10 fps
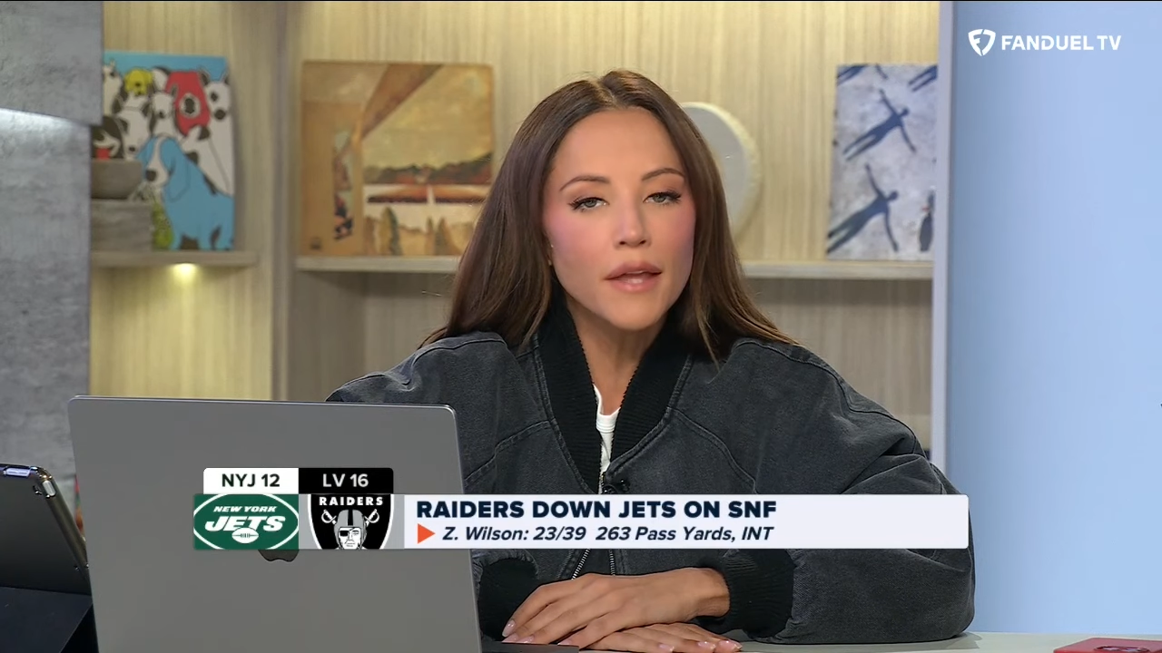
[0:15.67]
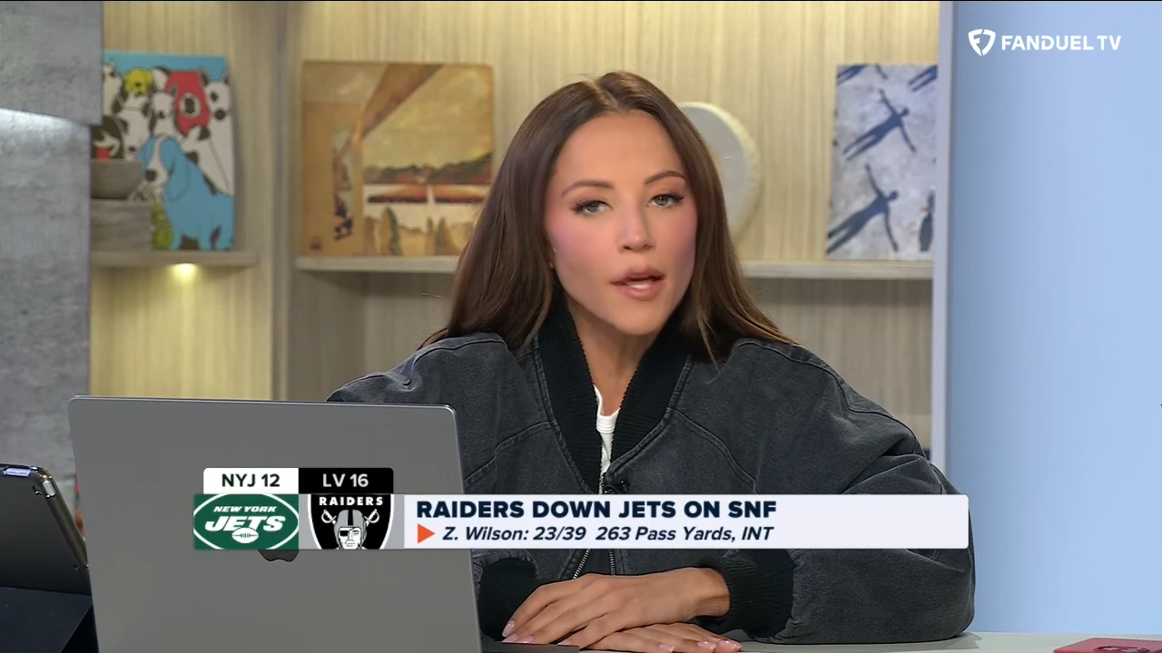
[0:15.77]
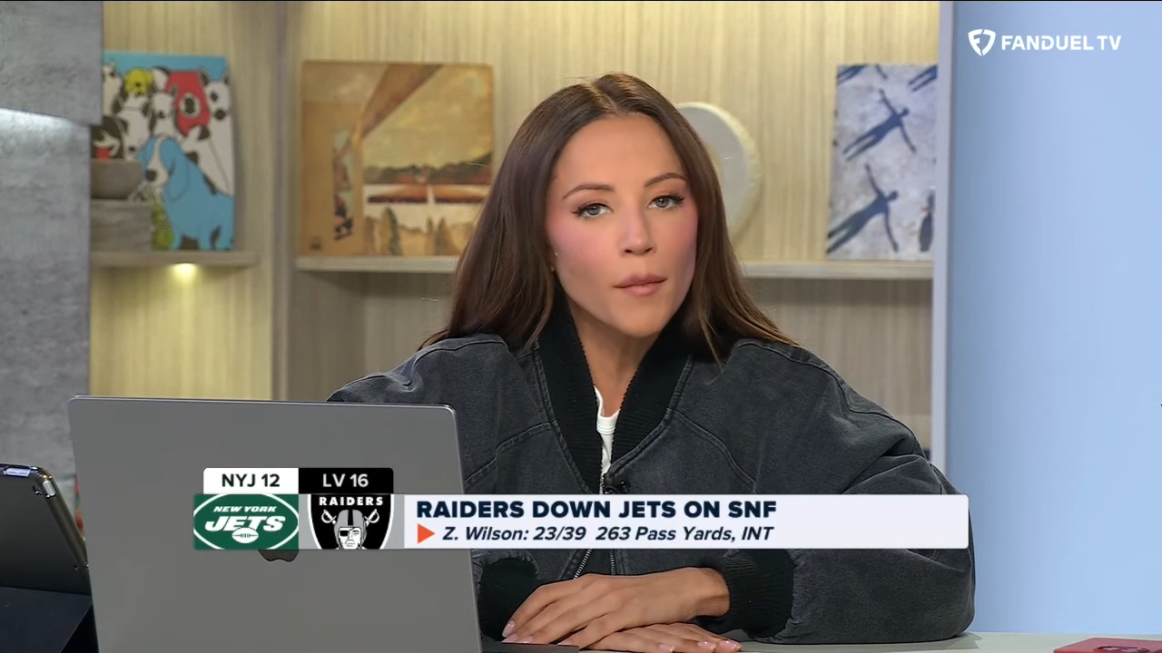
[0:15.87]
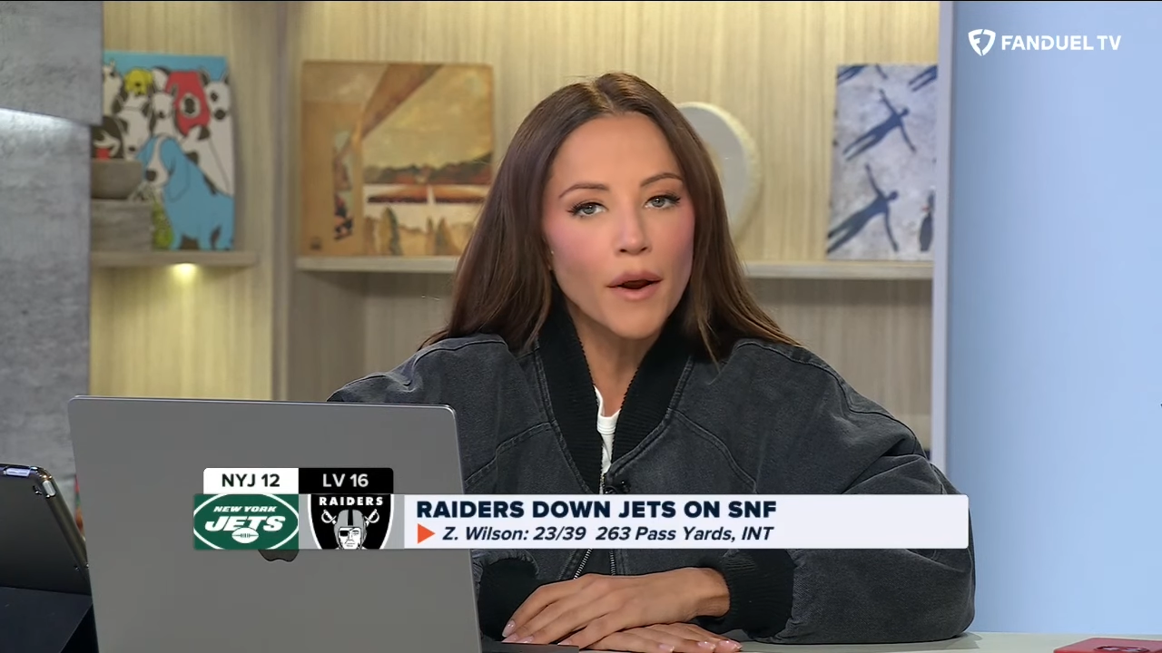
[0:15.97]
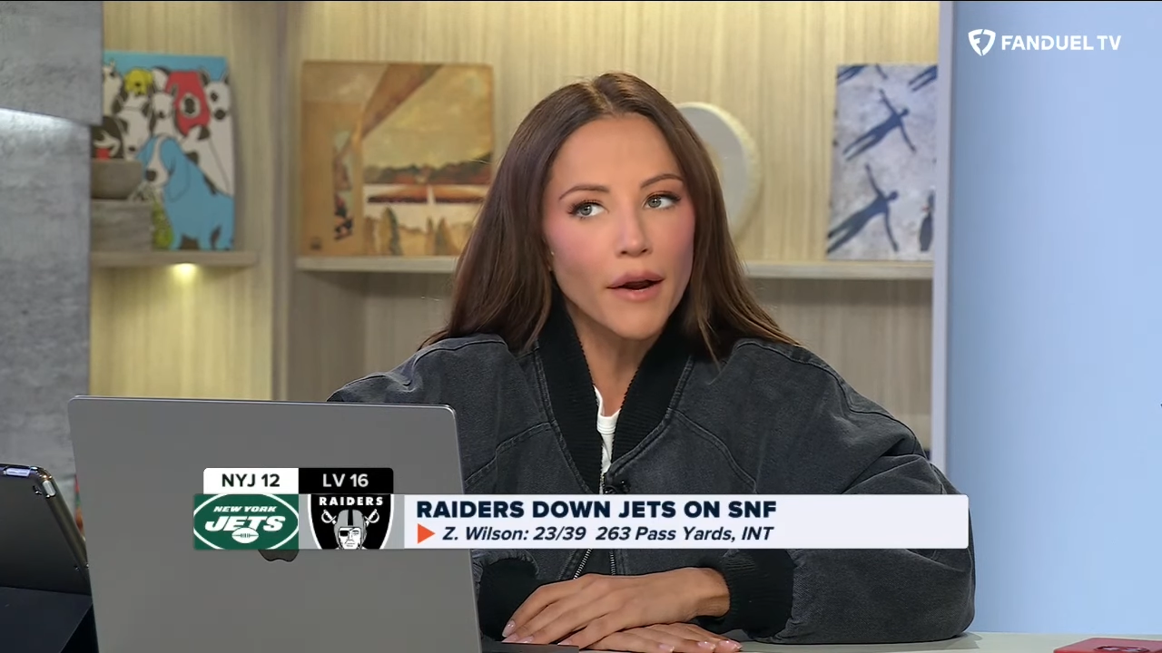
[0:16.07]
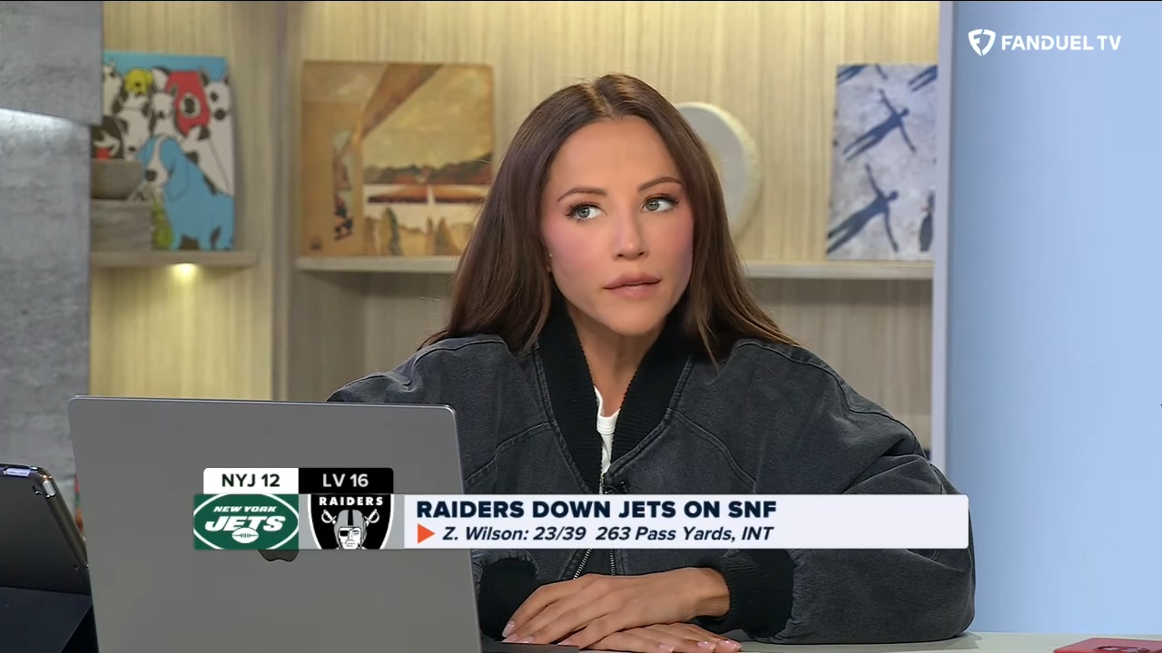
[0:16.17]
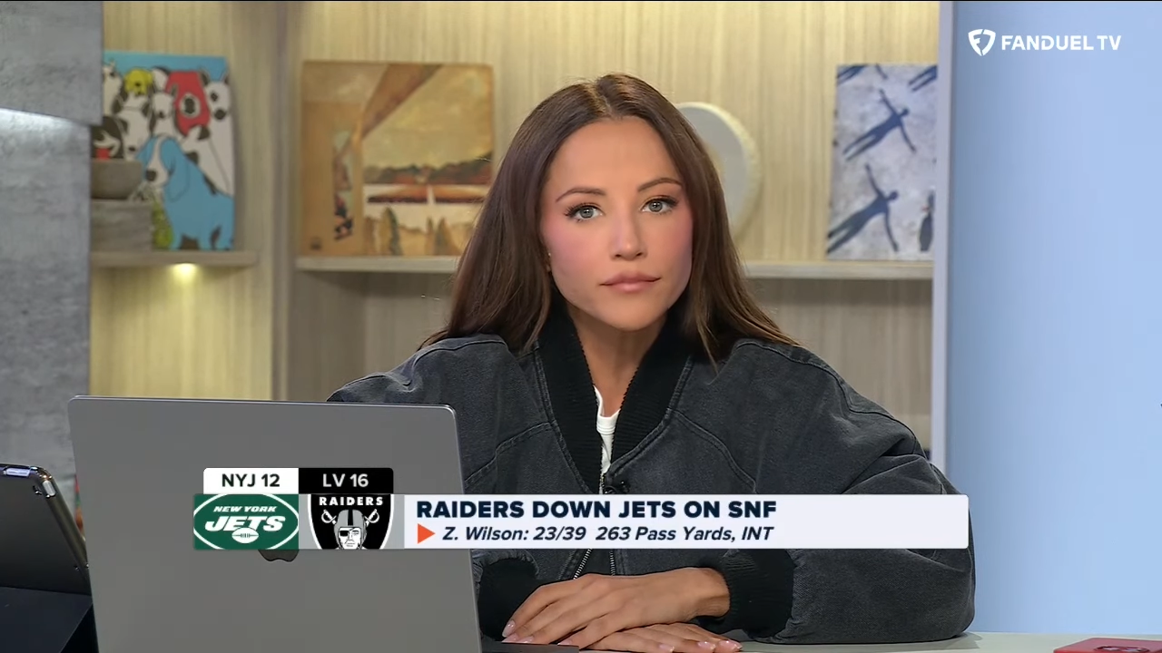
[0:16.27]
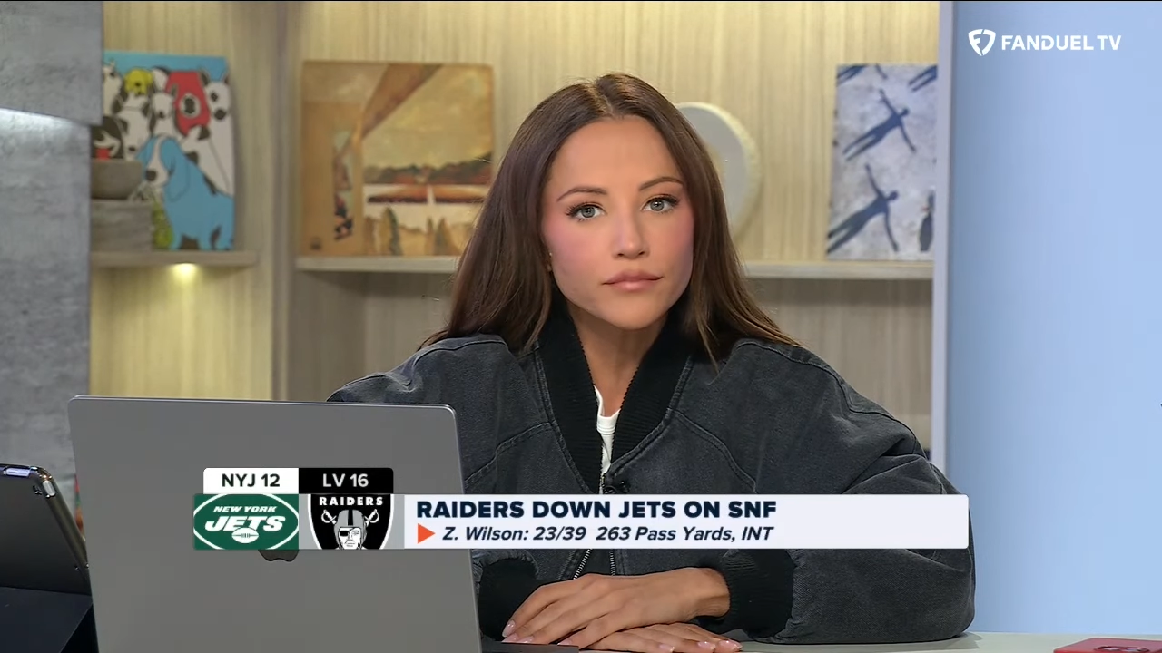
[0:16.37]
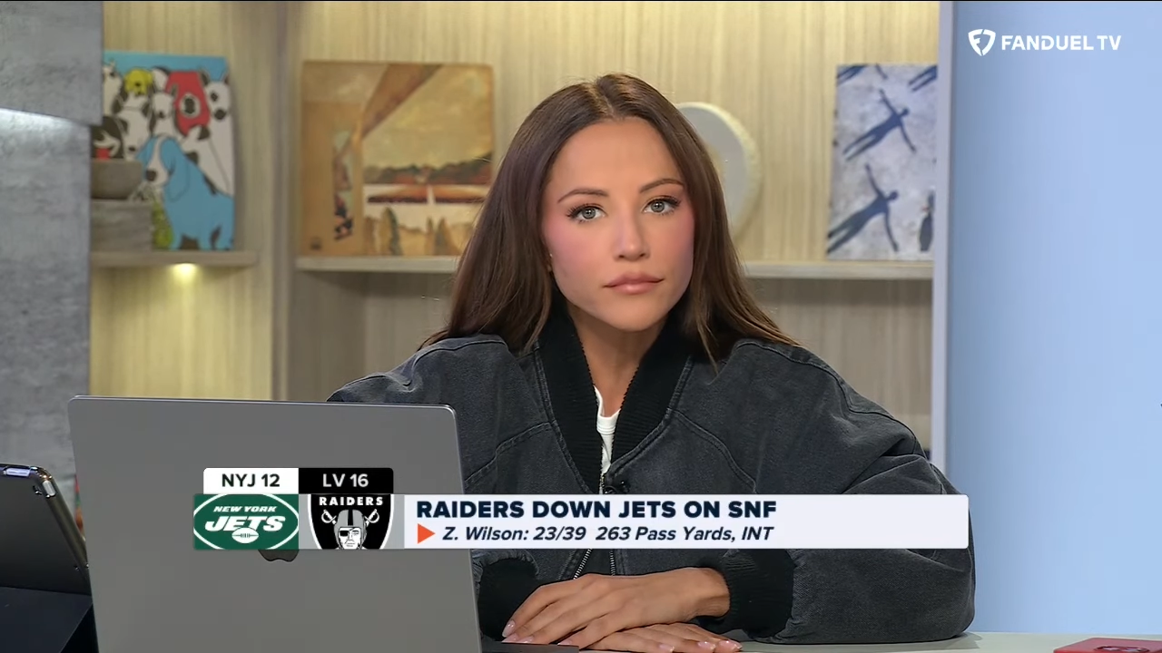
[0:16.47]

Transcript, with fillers: the Hail Mary.